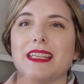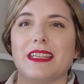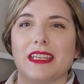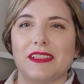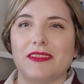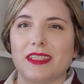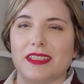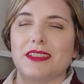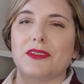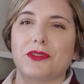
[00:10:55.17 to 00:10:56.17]
None of This
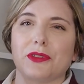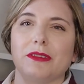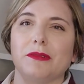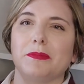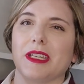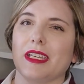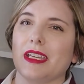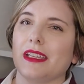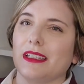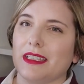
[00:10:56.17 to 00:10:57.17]
Is True
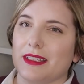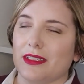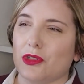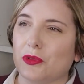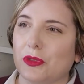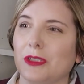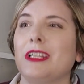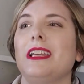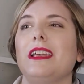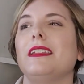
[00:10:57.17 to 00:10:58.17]
by Lisa Jewell.
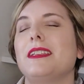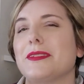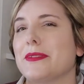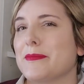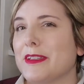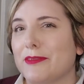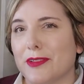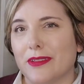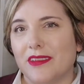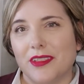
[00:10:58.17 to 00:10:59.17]
This was my
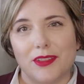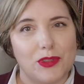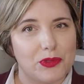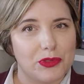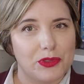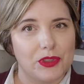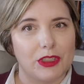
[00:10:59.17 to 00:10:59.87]
first Lisa Jewell